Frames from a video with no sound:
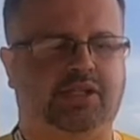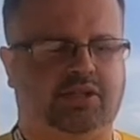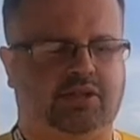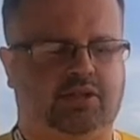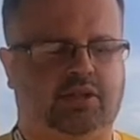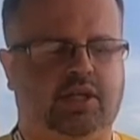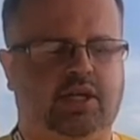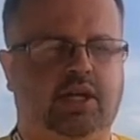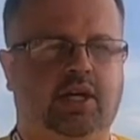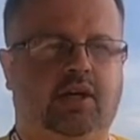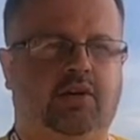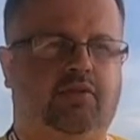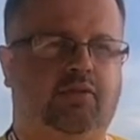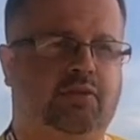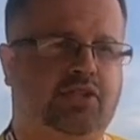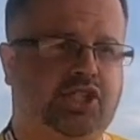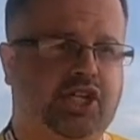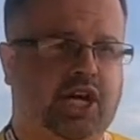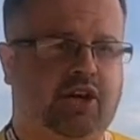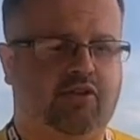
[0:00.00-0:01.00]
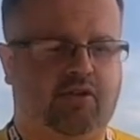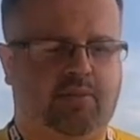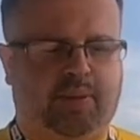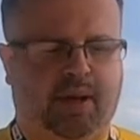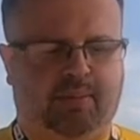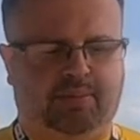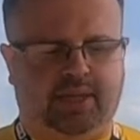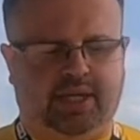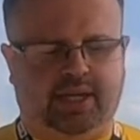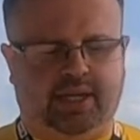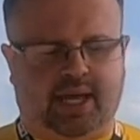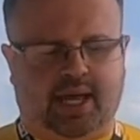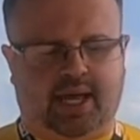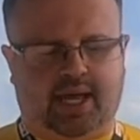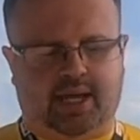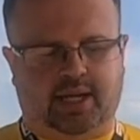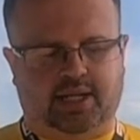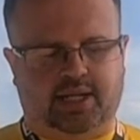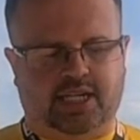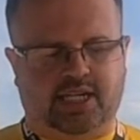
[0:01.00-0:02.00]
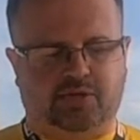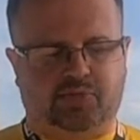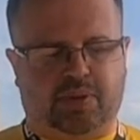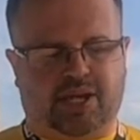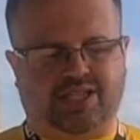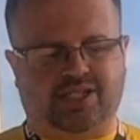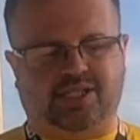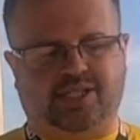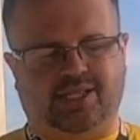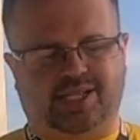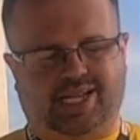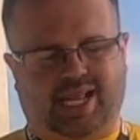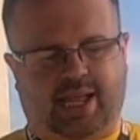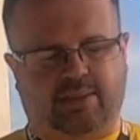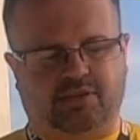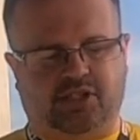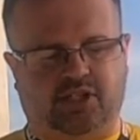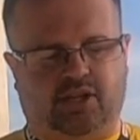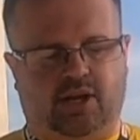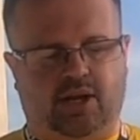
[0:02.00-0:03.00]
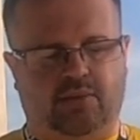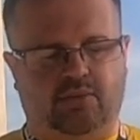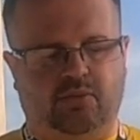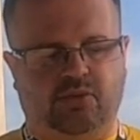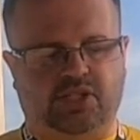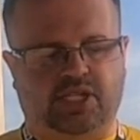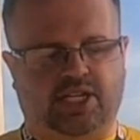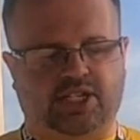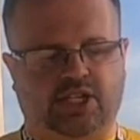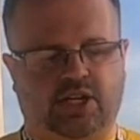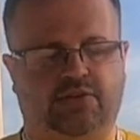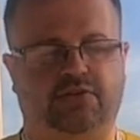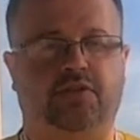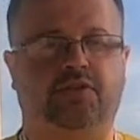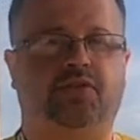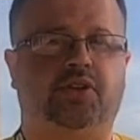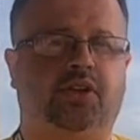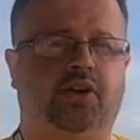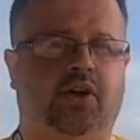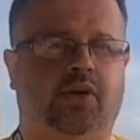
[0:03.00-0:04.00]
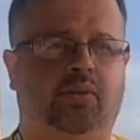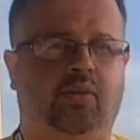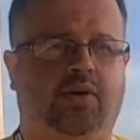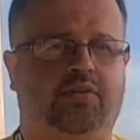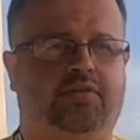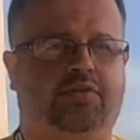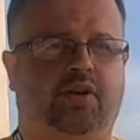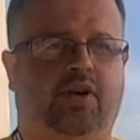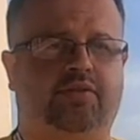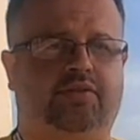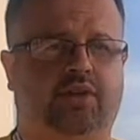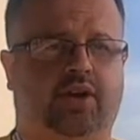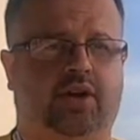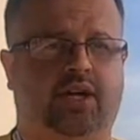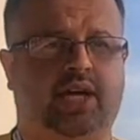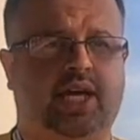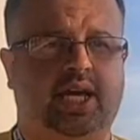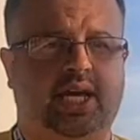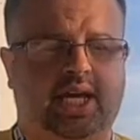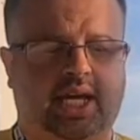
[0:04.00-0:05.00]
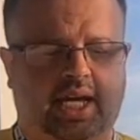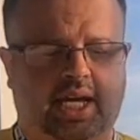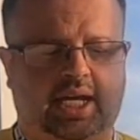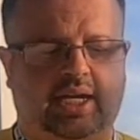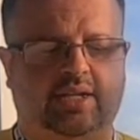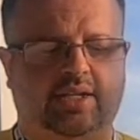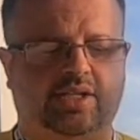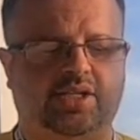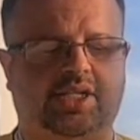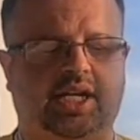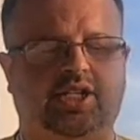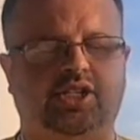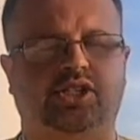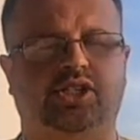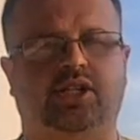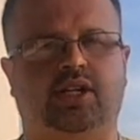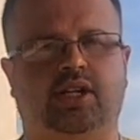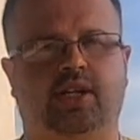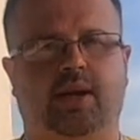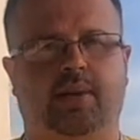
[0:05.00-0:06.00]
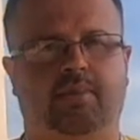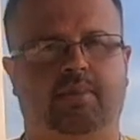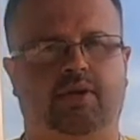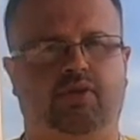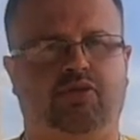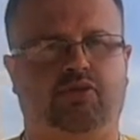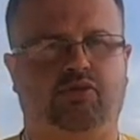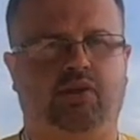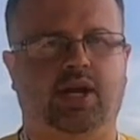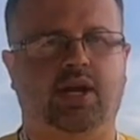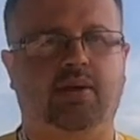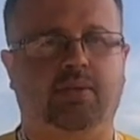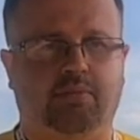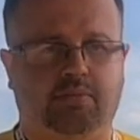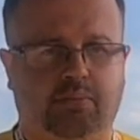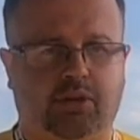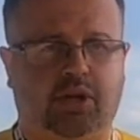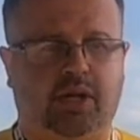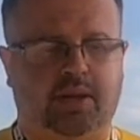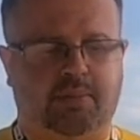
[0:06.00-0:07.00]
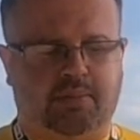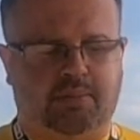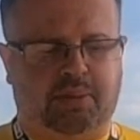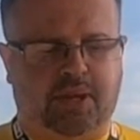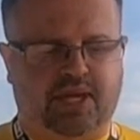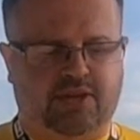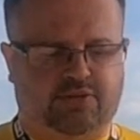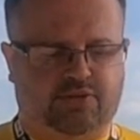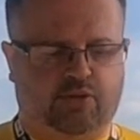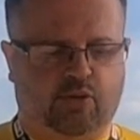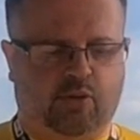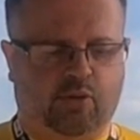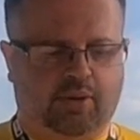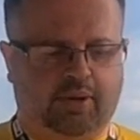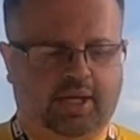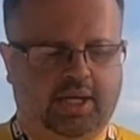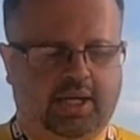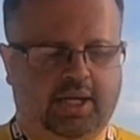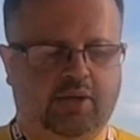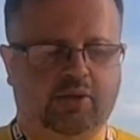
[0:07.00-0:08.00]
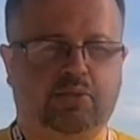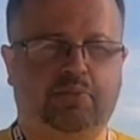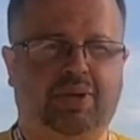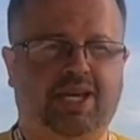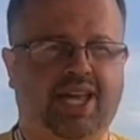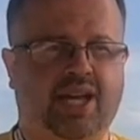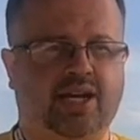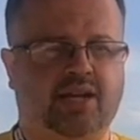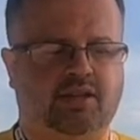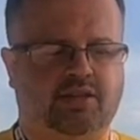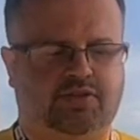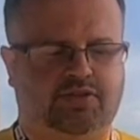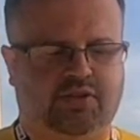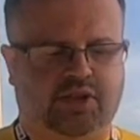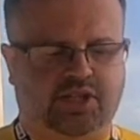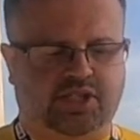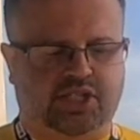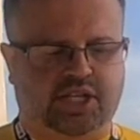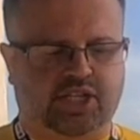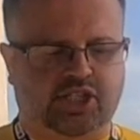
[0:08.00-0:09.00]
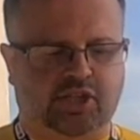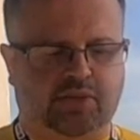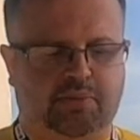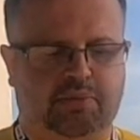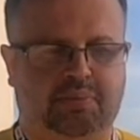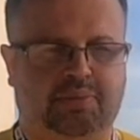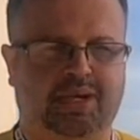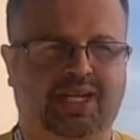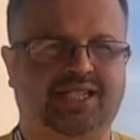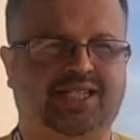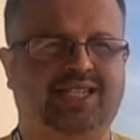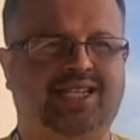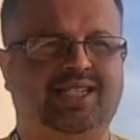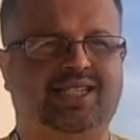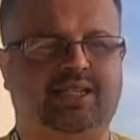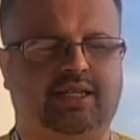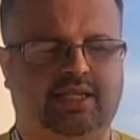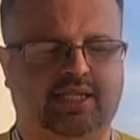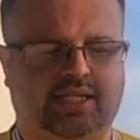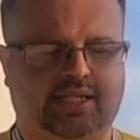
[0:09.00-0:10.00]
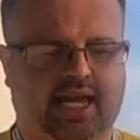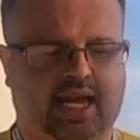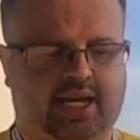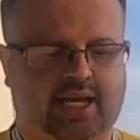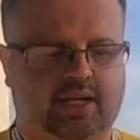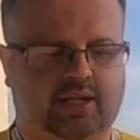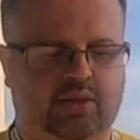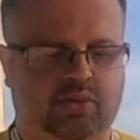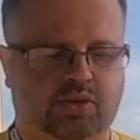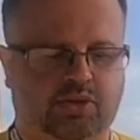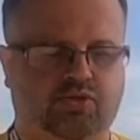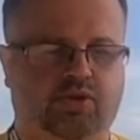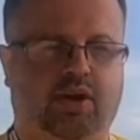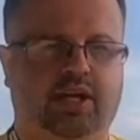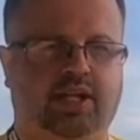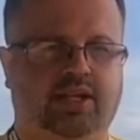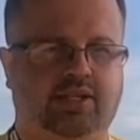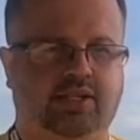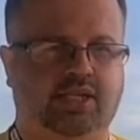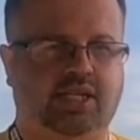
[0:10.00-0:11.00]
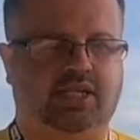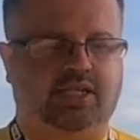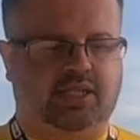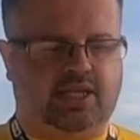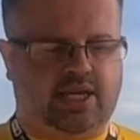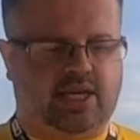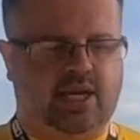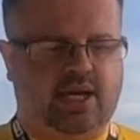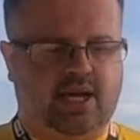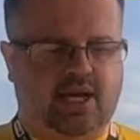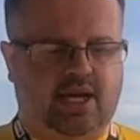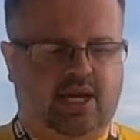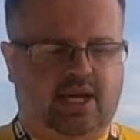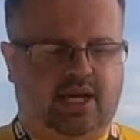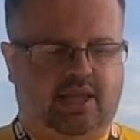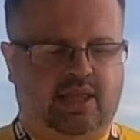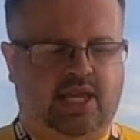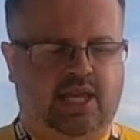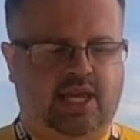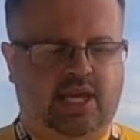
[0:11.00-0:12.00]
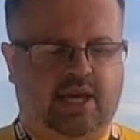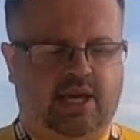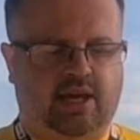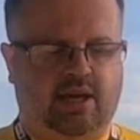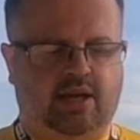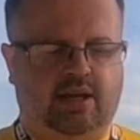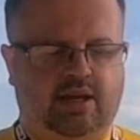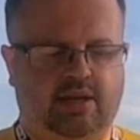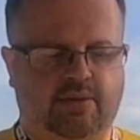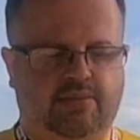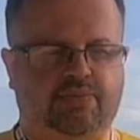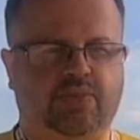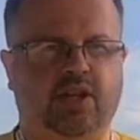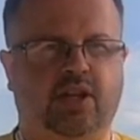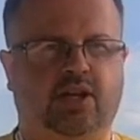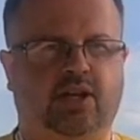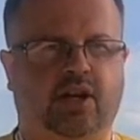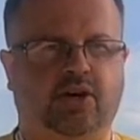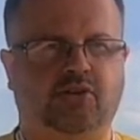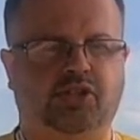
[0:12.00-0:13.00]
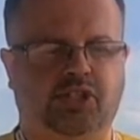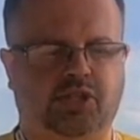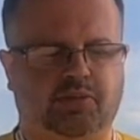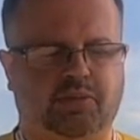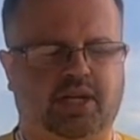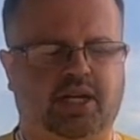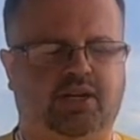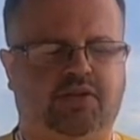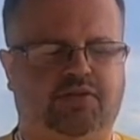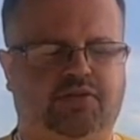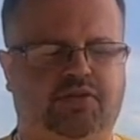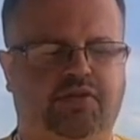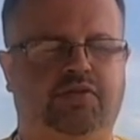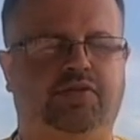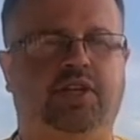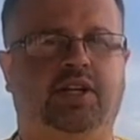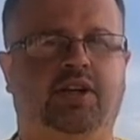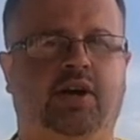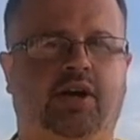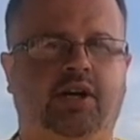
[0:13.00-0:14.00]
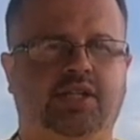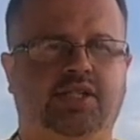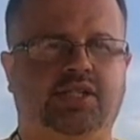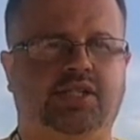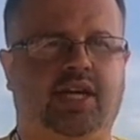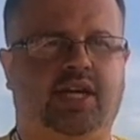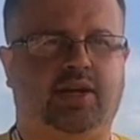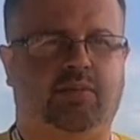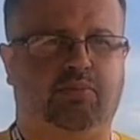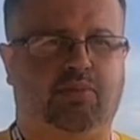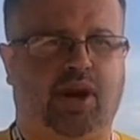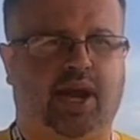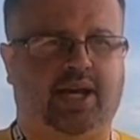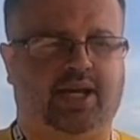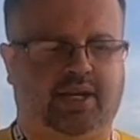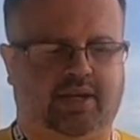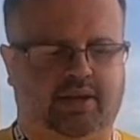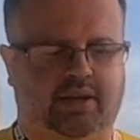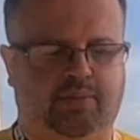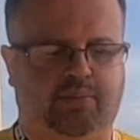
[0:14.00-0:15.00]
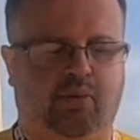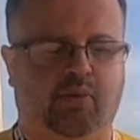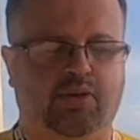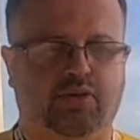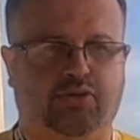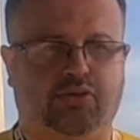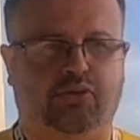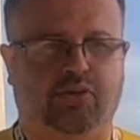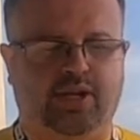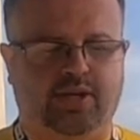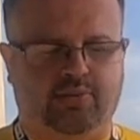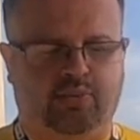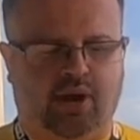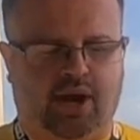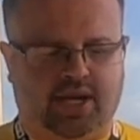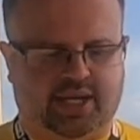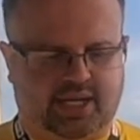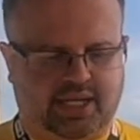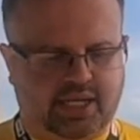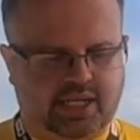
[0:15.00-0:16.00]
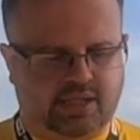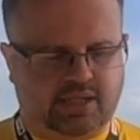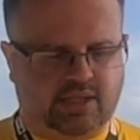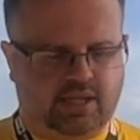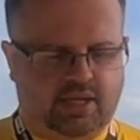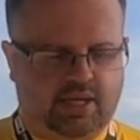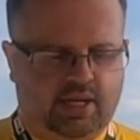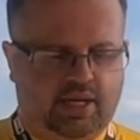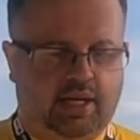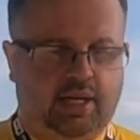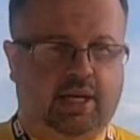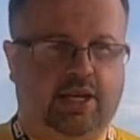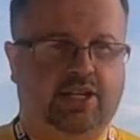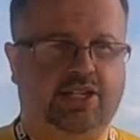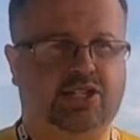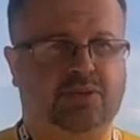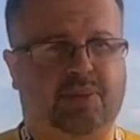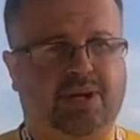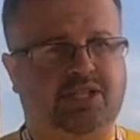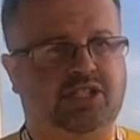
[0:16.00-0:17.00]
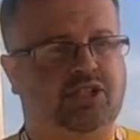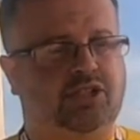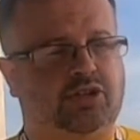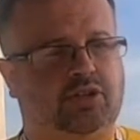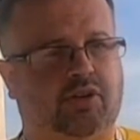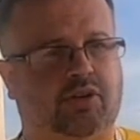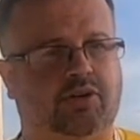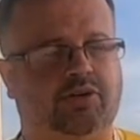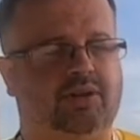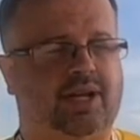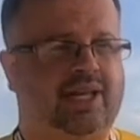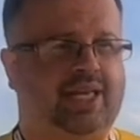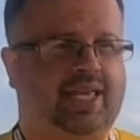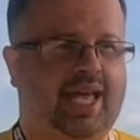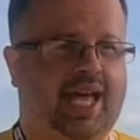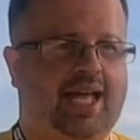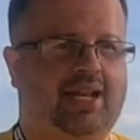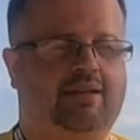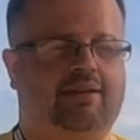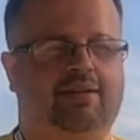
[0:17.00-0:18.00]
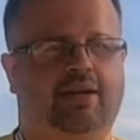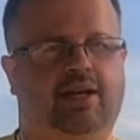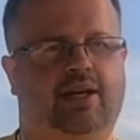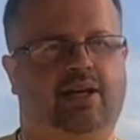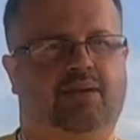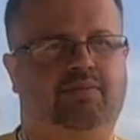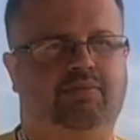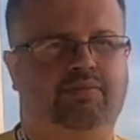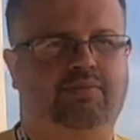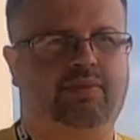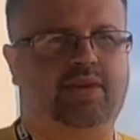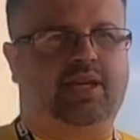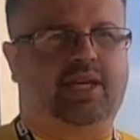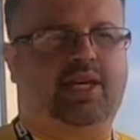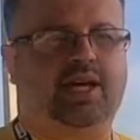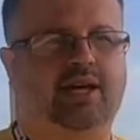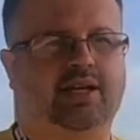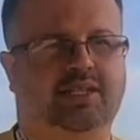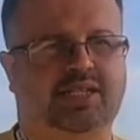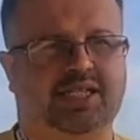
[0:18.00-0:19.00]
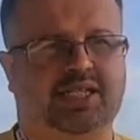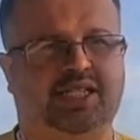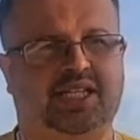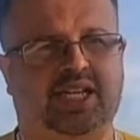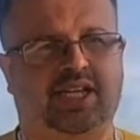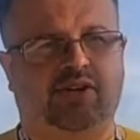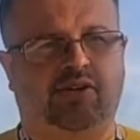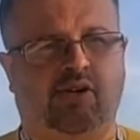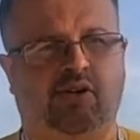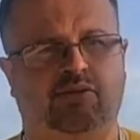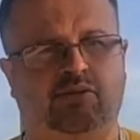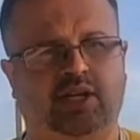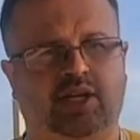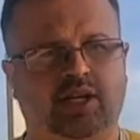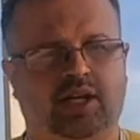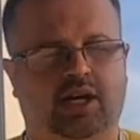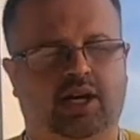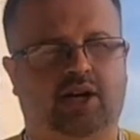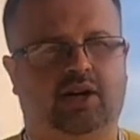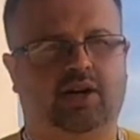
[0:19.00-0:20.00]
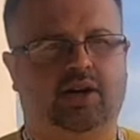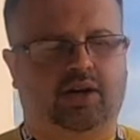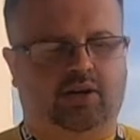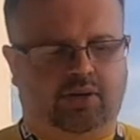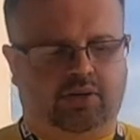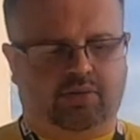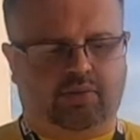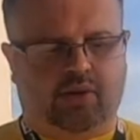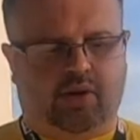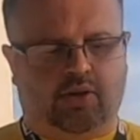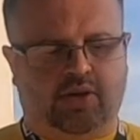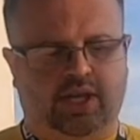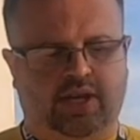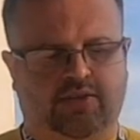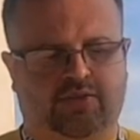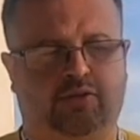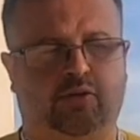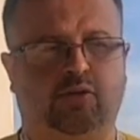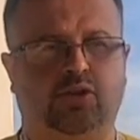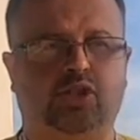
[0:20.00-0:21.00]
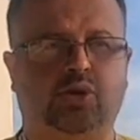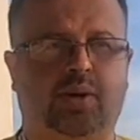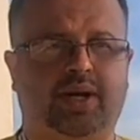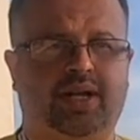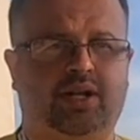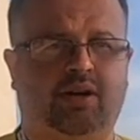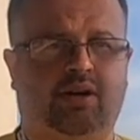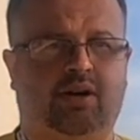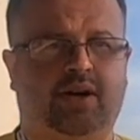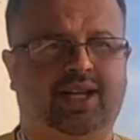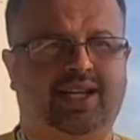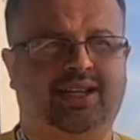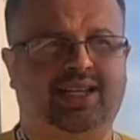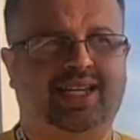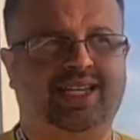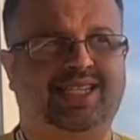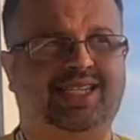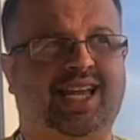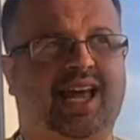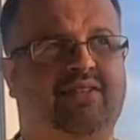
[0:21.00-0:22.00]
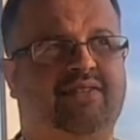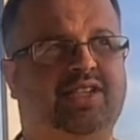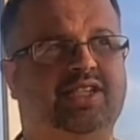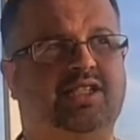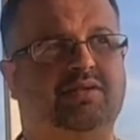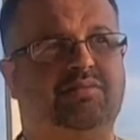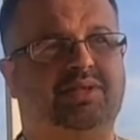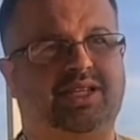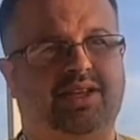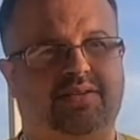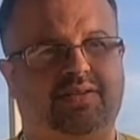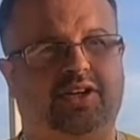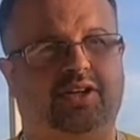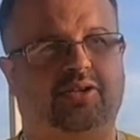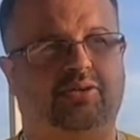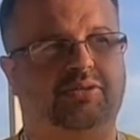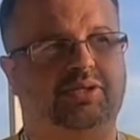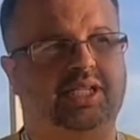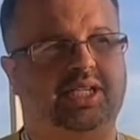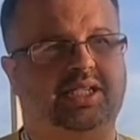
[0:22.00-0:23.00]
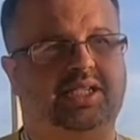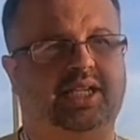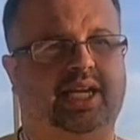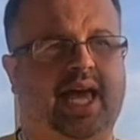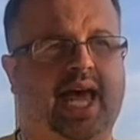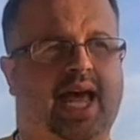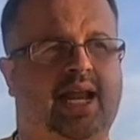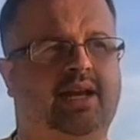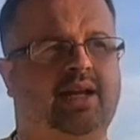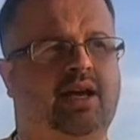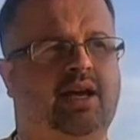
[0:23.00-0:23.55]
from the Czech Republic, and his best lap time was actually a 59.159 in session number 3, putting him P4. So P8 in the first session, P6 in the second, and was running consistently in the low to mid 59 second bracket, 0.3 bracket. Sebastian de Grond, again, the 16-year-old on the 429, he's having some difficulties again.